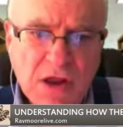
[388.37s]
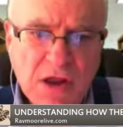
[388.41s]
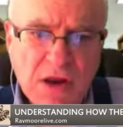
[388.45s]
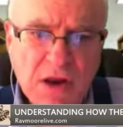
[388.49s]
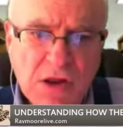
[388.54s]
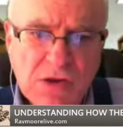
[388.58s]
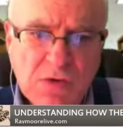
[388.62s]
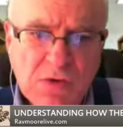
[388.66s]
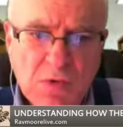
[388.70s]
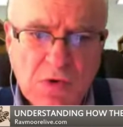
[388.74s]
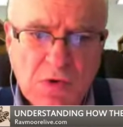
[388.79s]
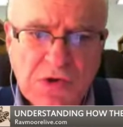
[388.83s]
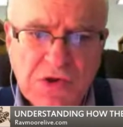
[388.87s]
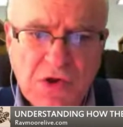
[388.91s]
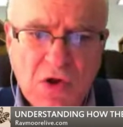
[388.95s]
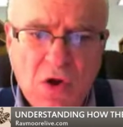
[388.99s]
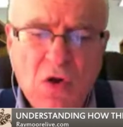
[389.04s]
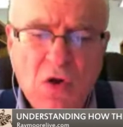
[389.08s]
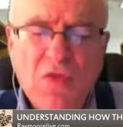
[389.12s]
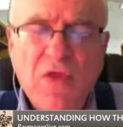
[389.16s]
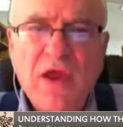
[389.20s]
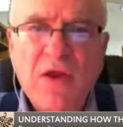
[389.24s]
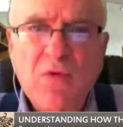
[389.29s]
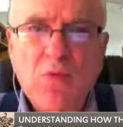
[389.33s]
And as a
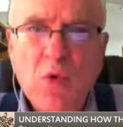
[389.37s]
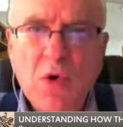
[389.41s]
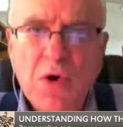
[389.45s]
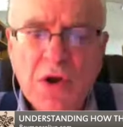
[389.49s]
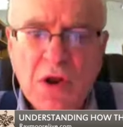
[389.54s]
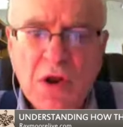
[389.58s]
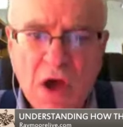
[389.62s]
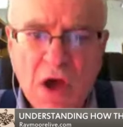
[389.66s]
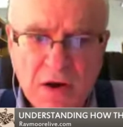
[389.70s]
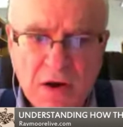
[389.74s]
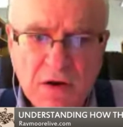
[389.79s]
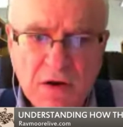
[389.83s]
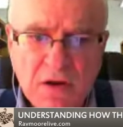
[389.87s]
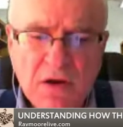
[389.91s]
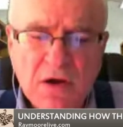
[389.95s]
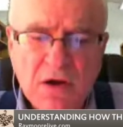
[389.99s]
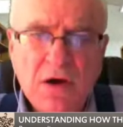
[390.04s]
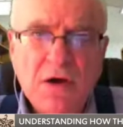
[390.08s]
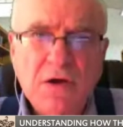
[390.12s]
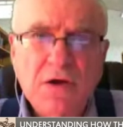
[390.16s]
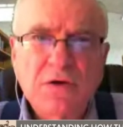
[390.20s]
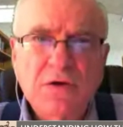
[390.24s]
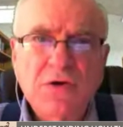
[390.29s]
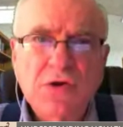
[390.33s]
result, they were not
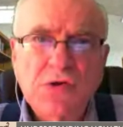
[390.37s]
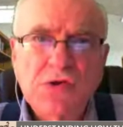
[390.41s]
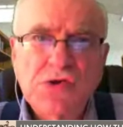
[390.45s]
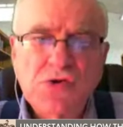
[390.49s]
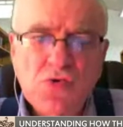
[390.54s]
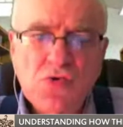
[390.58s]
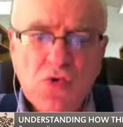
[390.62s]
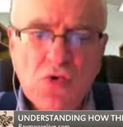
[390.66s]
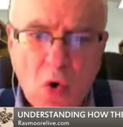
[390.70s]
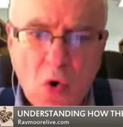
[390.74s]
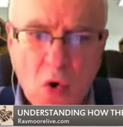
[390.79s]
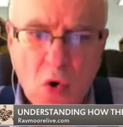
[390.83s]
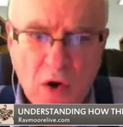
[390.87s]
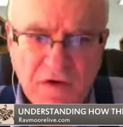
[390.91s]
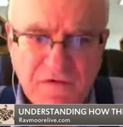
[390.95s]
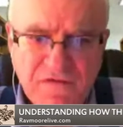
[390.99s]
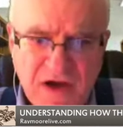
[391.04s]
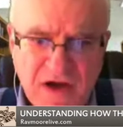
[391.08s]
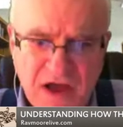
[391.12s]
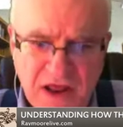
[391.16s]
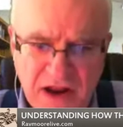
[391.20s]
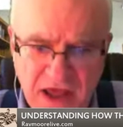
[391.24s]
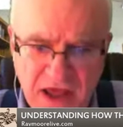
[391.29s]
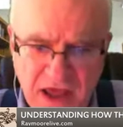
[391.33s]

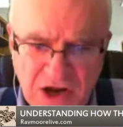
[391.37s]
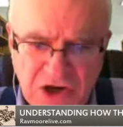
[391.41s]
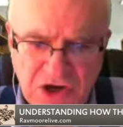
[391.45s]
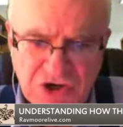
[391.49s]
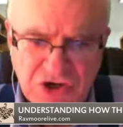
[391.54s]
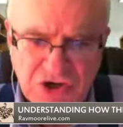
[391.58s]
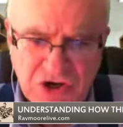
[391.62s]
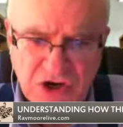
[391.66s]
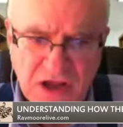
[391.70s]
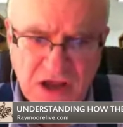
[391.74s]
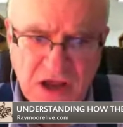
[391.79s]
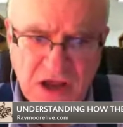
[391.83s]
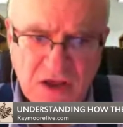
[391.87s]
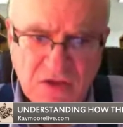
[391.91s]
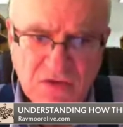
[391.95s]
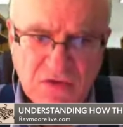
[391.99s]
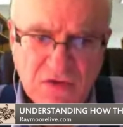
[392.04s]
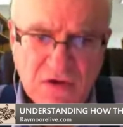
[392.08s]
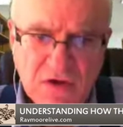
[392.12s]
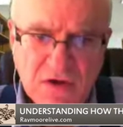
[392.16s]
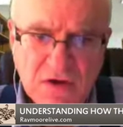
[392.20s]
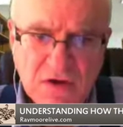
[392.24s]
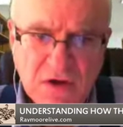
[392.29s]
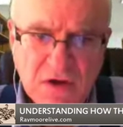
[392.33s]
destroyed financially
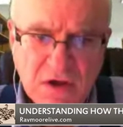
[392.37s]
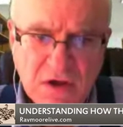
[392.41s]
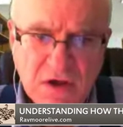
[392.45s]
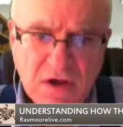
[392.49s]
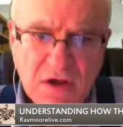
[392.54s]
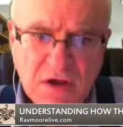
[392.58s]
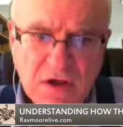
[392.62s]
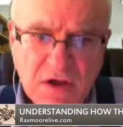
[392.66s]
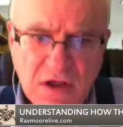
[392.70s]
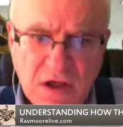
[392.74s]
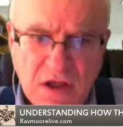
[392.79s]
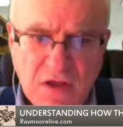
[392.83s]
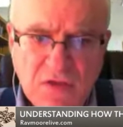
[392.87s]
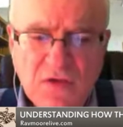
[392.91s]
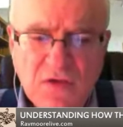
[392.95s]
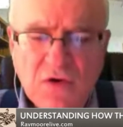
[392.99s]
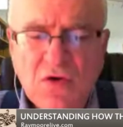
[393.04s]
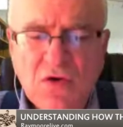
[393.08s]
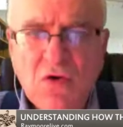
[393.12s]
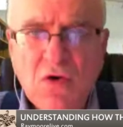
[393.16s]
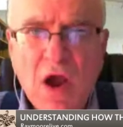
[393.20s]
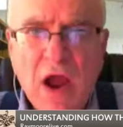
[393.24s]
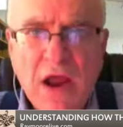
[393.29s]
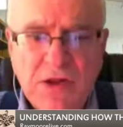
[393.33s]
in the
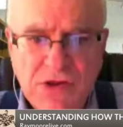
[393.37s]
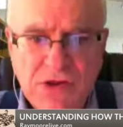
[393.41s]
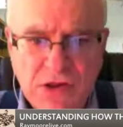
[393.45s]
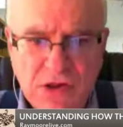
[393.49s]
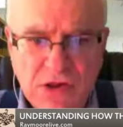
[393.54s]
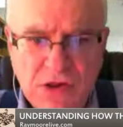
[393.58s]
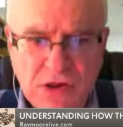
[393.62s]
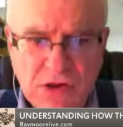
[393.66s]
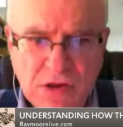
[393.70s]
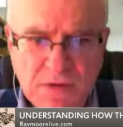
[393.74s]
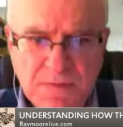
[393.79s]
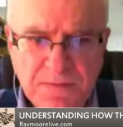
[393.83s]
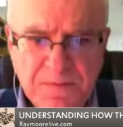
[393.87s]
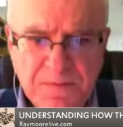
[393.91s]
crisis.